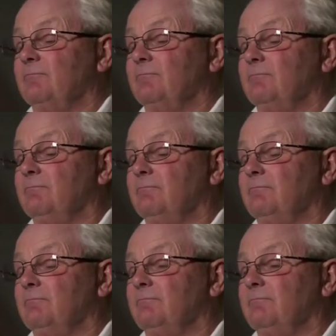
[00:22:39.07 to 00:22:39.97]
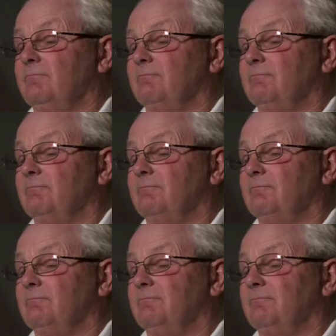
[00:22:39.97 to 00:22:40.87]

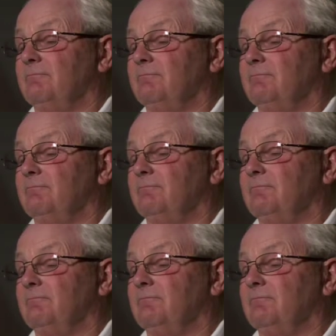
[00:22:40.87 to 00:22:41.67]
Nobody speaks.